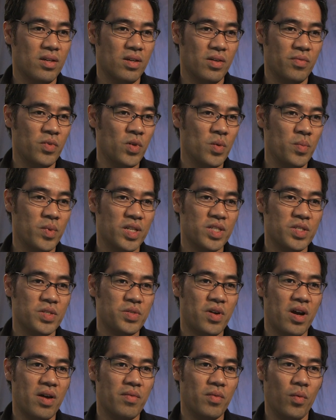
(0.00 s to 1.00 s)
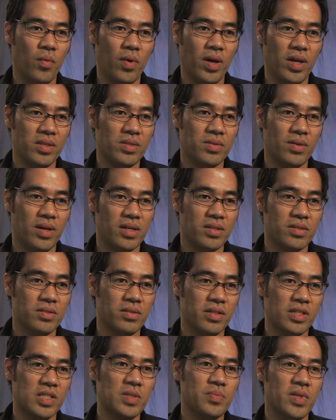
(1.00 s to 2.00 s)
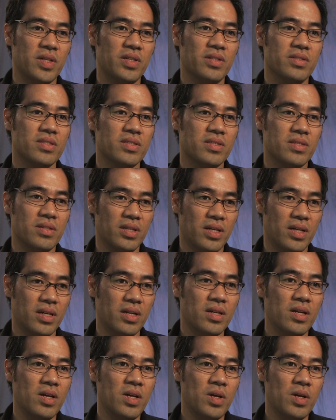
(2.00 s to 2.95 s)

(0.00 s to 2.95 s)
a few minutes drive away to actually experience the uh,